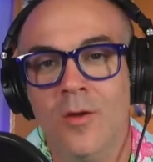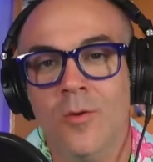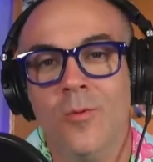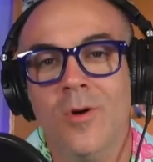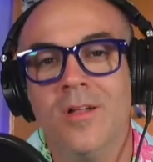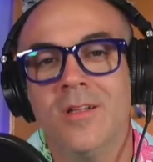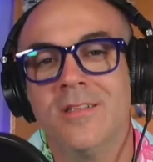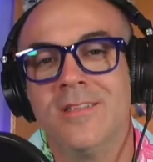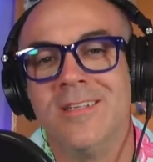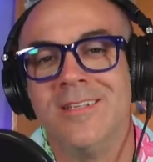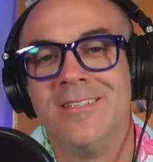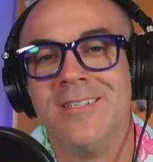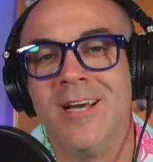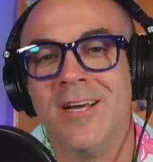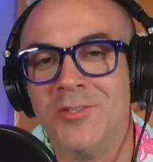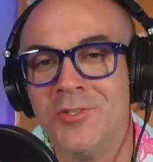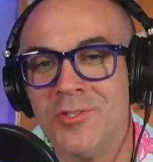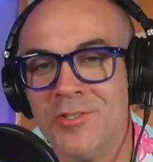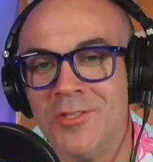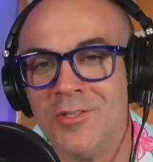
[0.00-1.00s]
Well, it's a
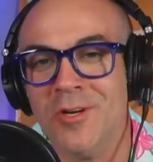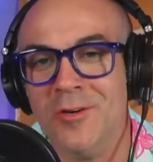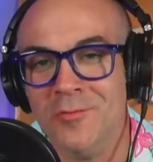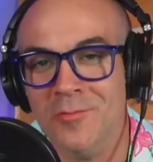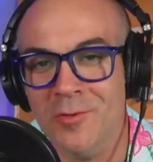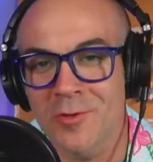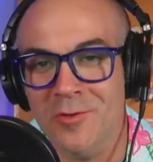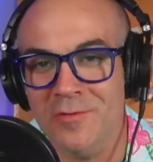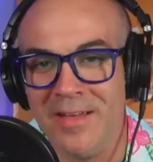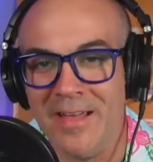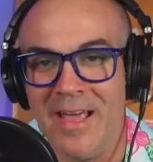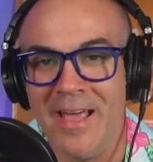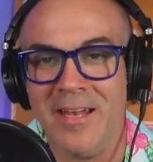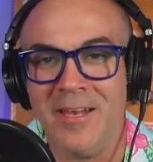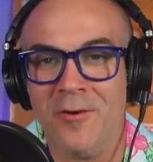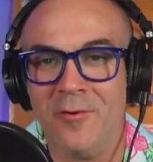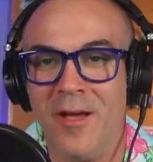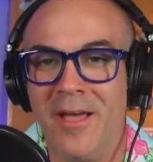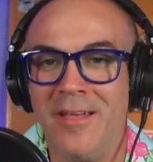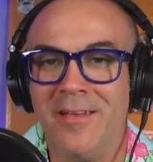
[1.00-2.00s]
Touchstone movie
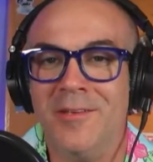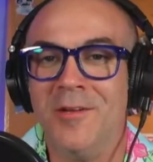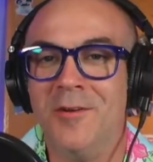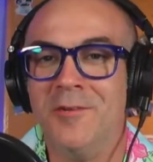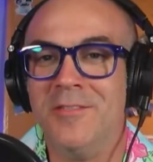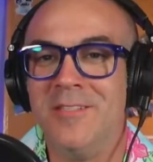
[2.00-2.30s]
anyway, you know,